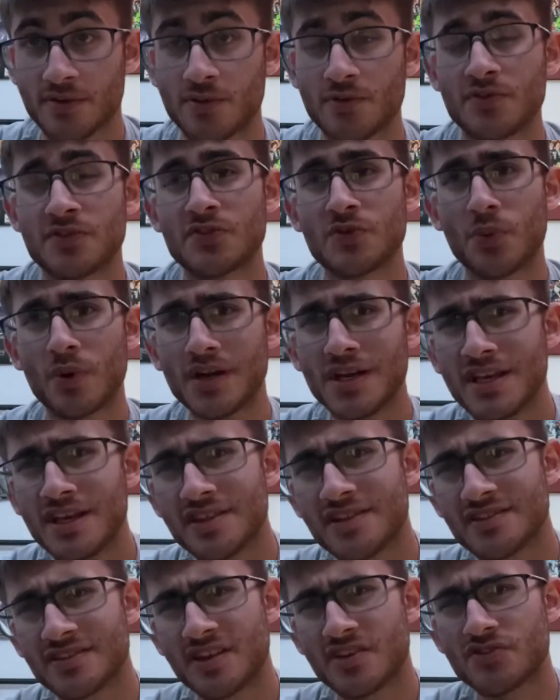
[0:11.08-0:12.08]
of
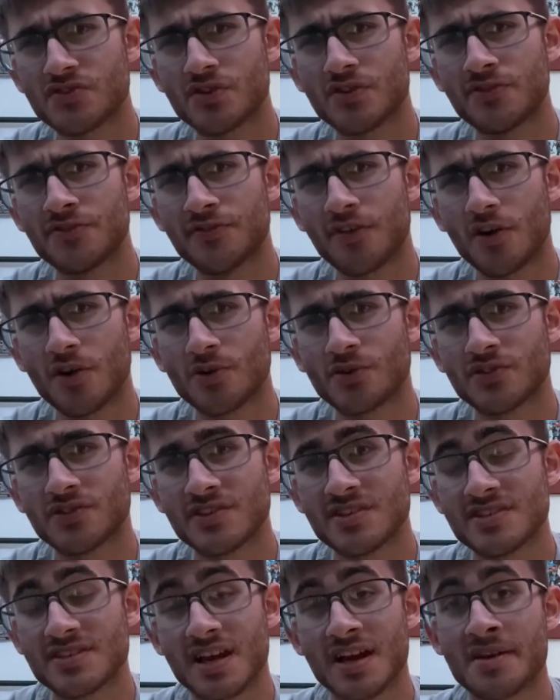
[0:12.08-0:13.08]
20th Century
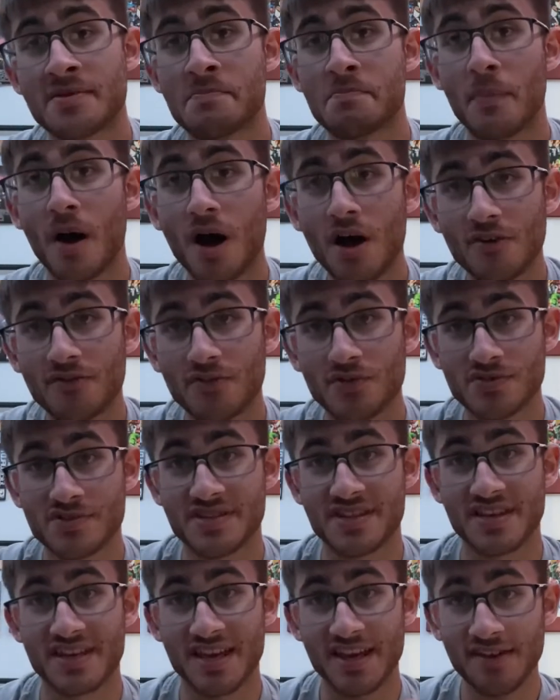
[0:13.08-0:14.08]
Fox's and
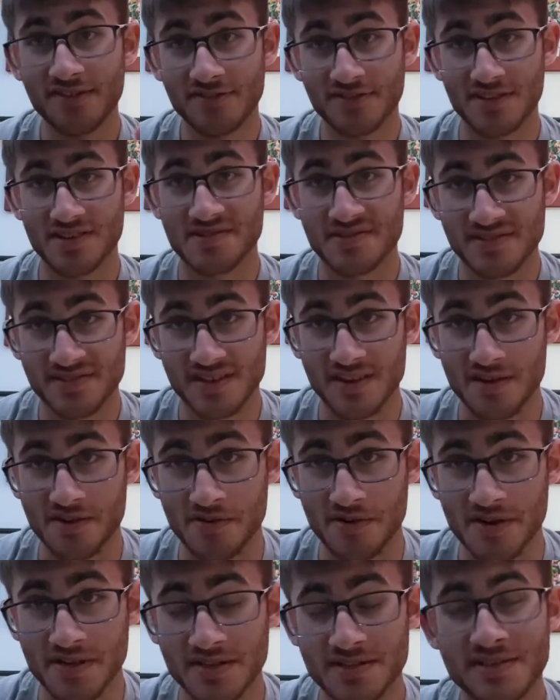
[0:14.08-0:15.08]
Marvel's The Gifted
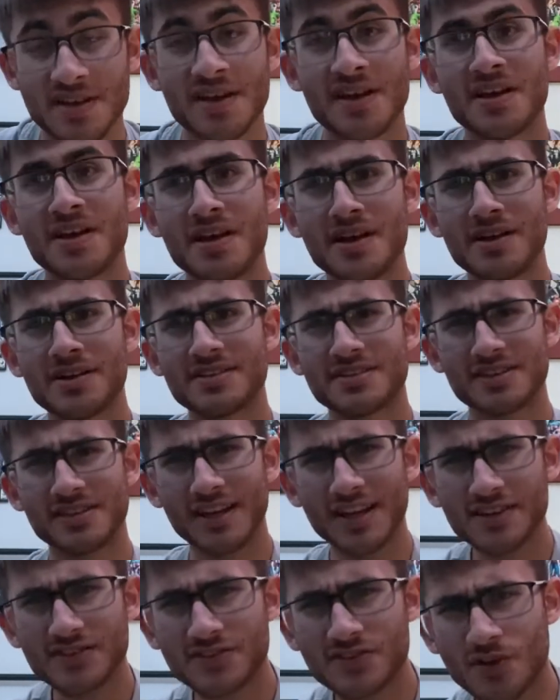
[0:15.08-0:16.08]
series, so
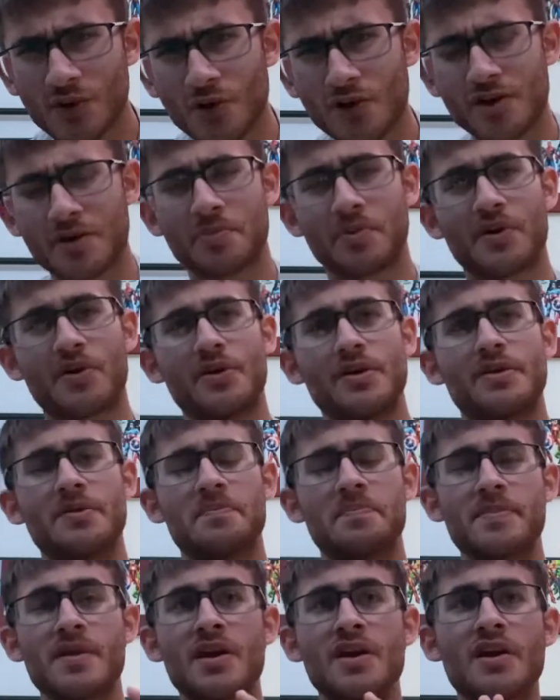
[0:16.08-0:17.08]
let's talk about
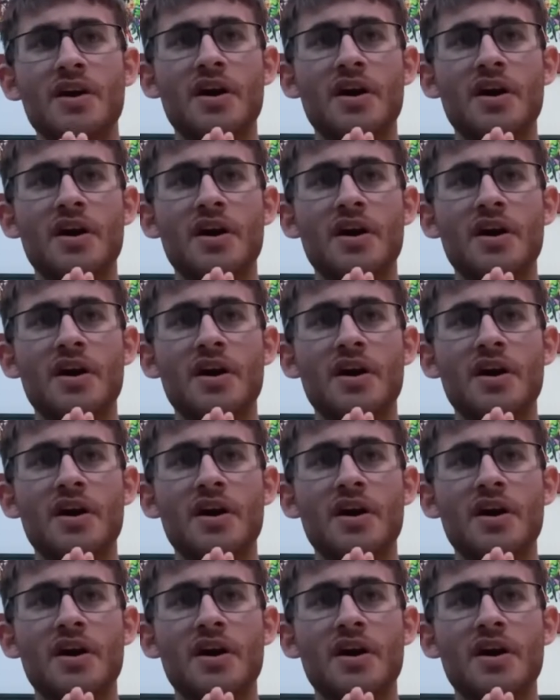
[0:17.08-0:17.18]
it.